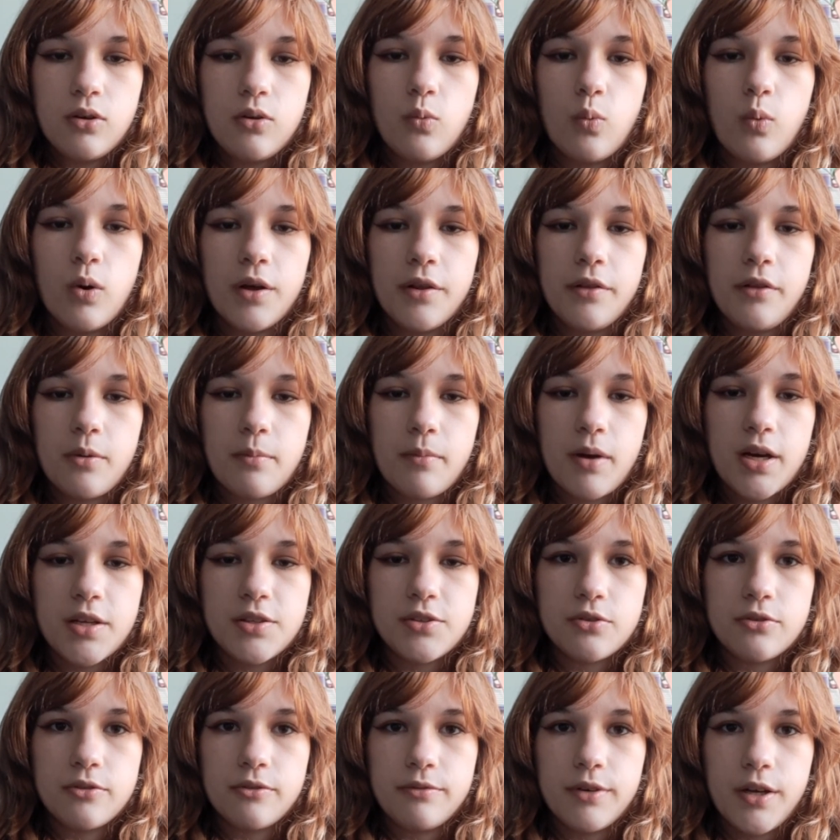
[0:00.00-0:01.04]
while their
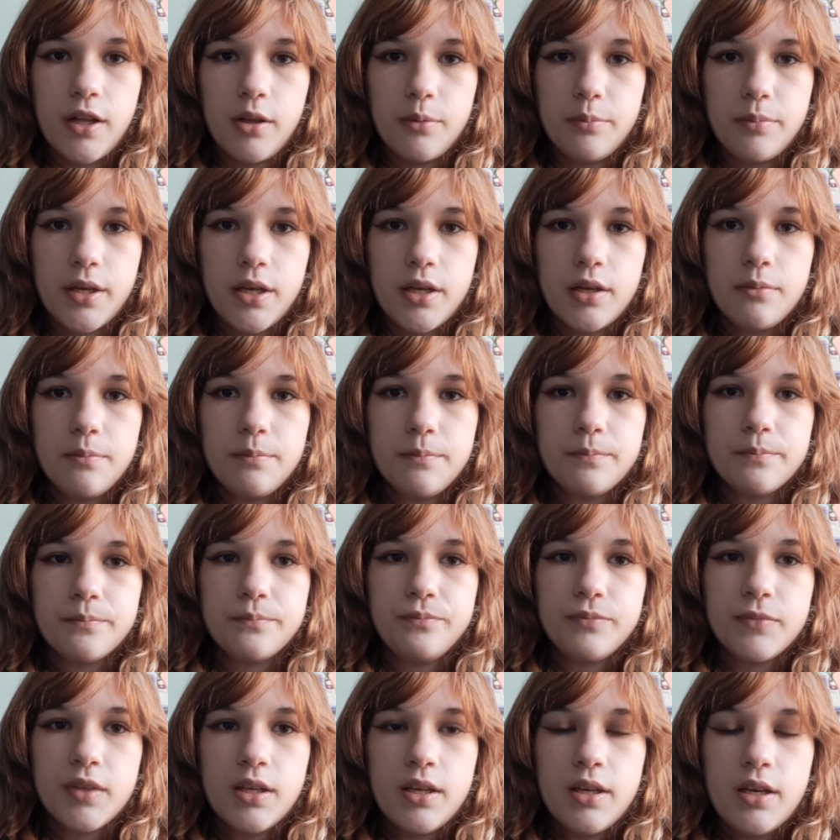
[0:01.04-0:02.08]
minds are developing.
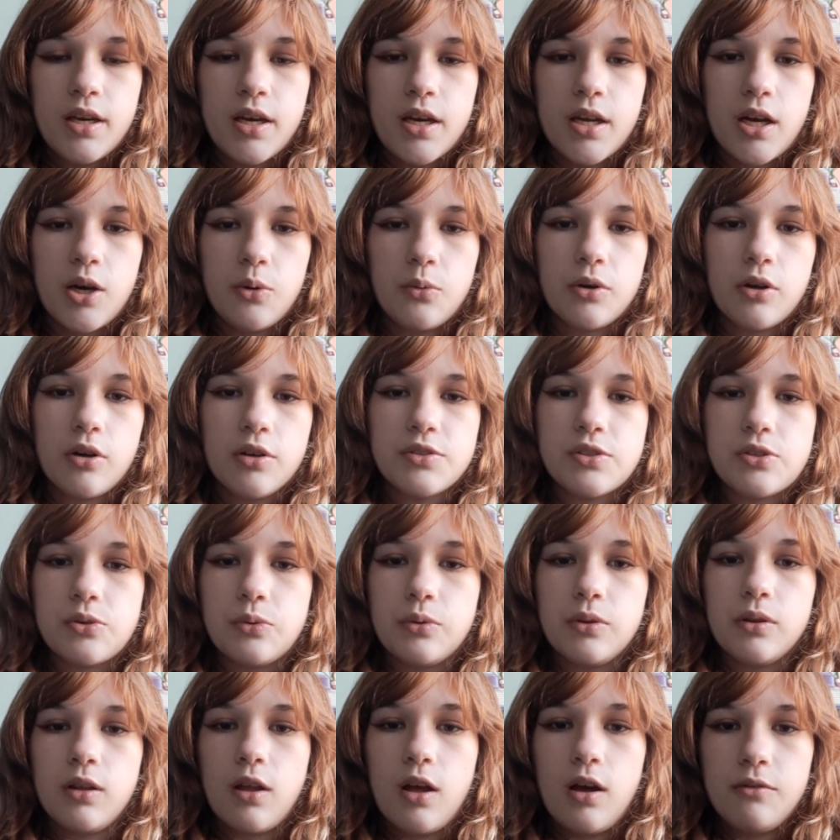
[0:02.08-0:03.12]
And I would also
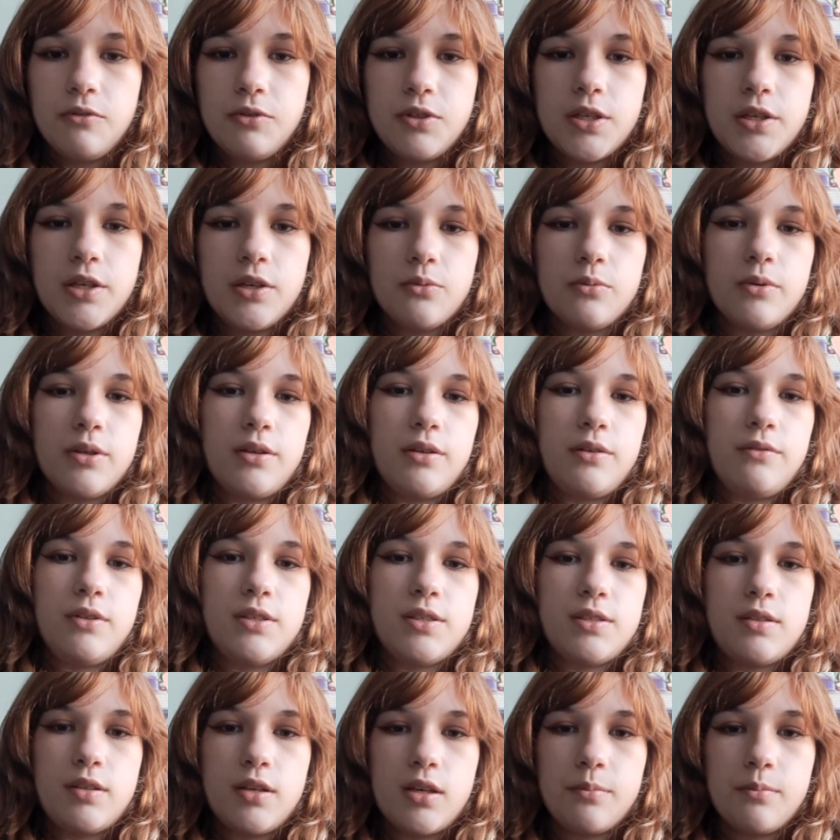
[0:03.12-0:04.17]
love to get rid of the
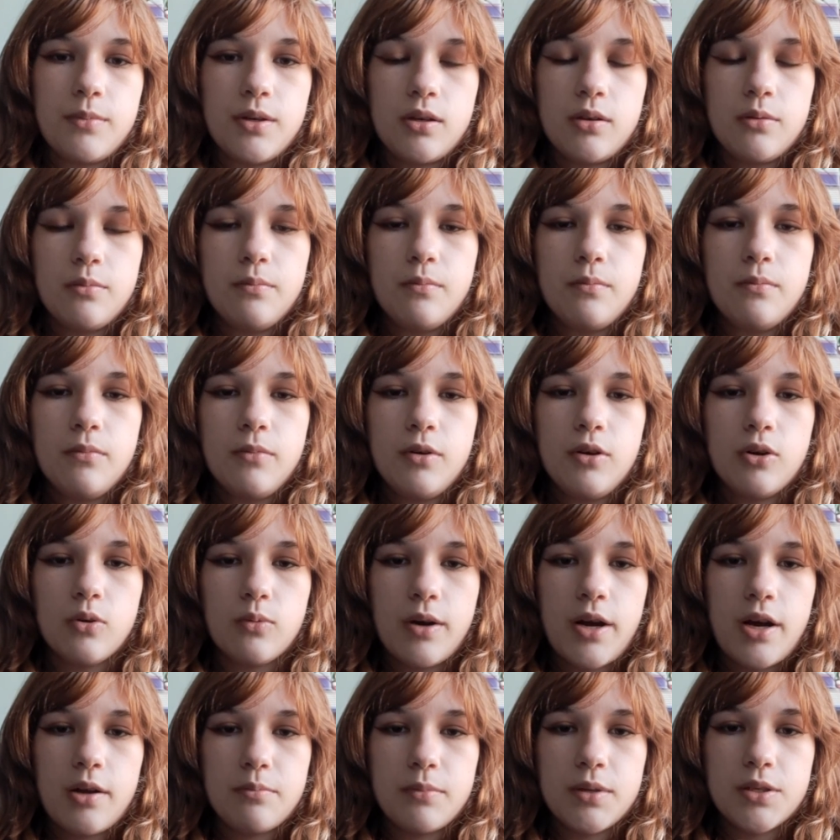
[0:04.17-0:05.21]
stigma
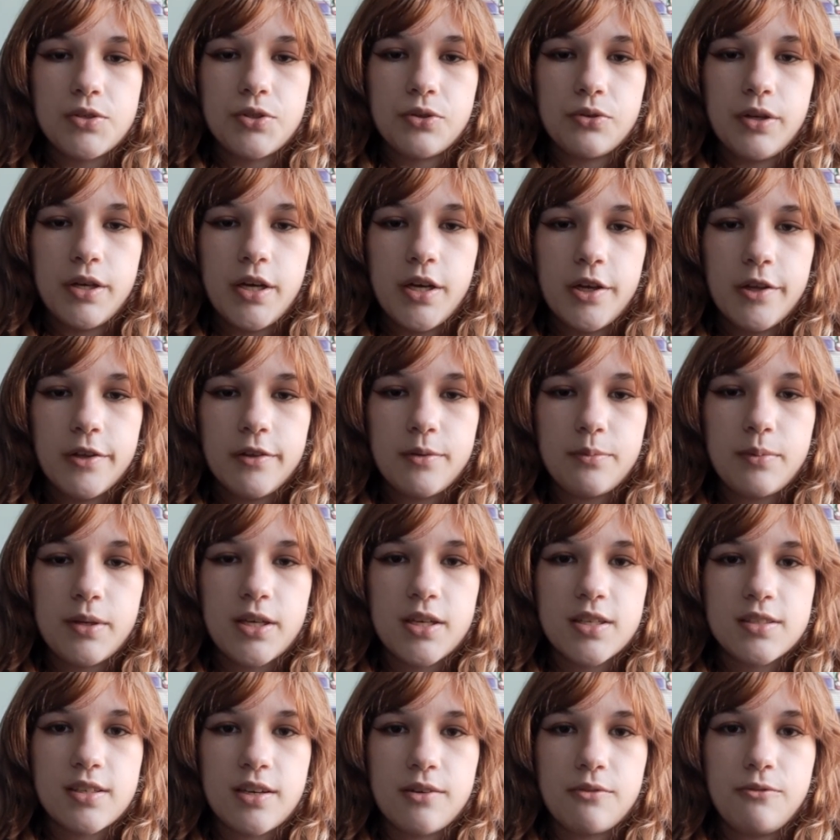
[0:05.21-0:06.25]
around mental health
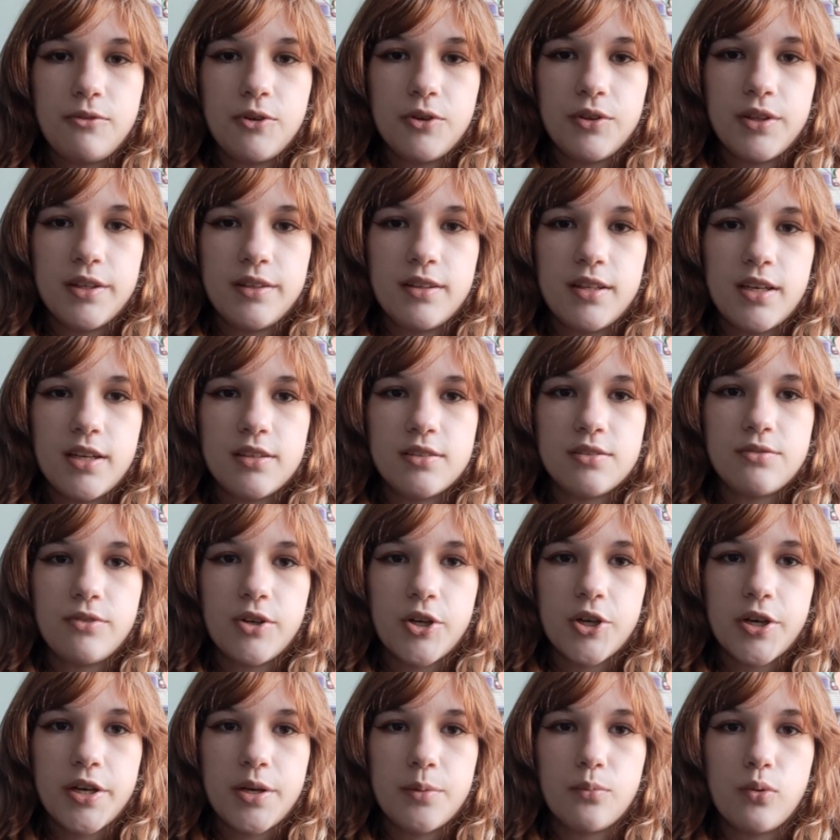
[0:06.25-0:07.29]
because I feel that that is
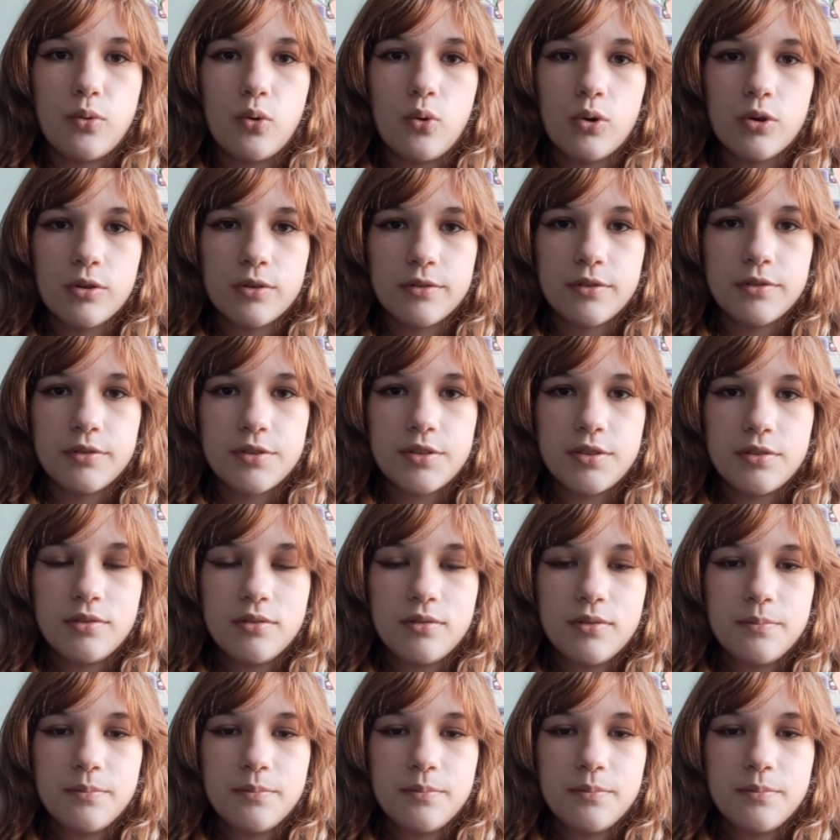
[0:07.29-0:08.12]
very important.